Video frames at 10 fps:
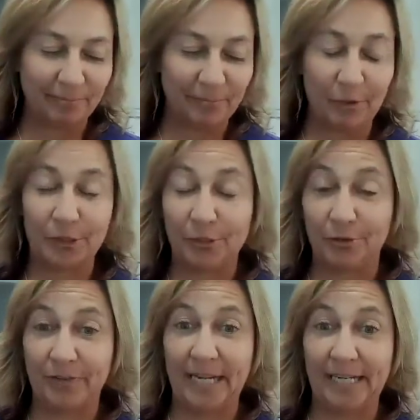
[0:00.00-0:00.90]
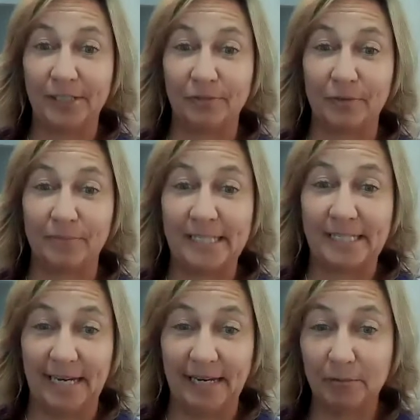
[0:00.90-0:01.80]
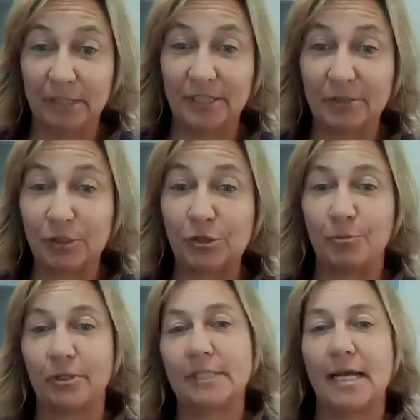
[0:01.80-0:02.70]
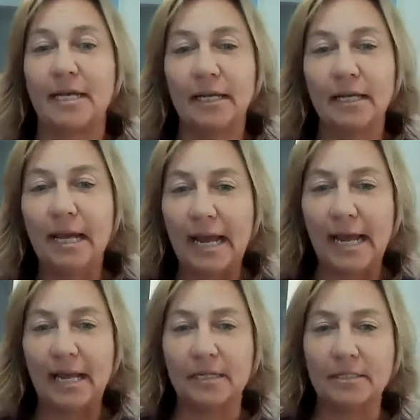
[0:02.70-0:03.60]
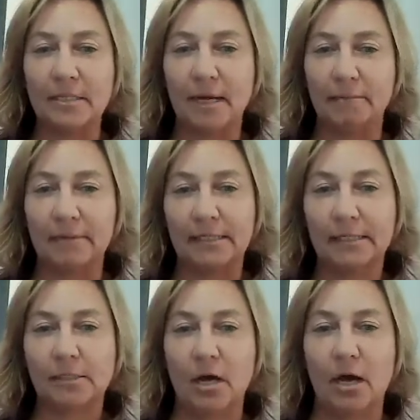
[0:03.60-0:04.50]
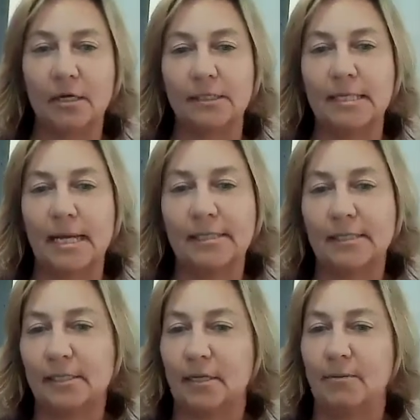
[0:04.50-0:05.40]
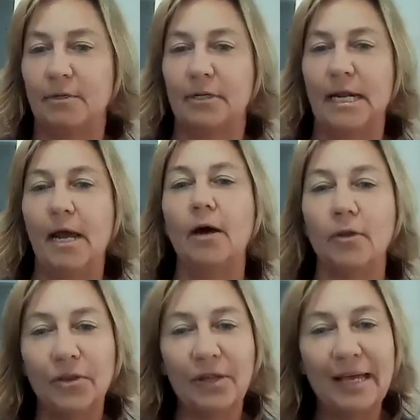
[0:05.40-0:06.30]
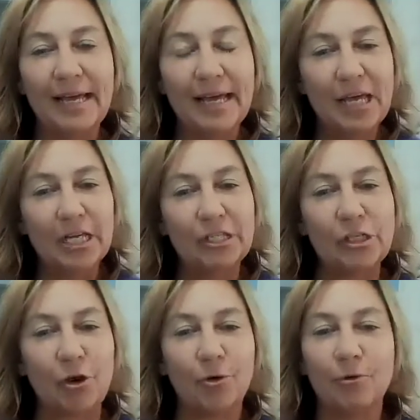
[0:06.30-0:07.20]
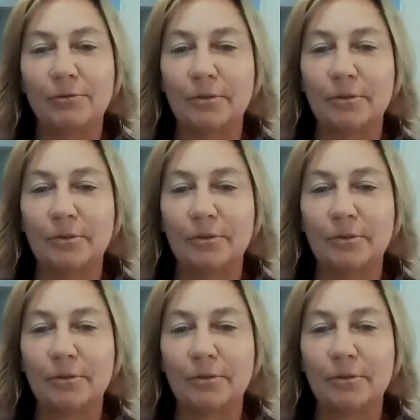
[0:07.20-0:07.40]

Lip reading: your certification from the state, which is super exciting, and it's called ISIS Community Health. So,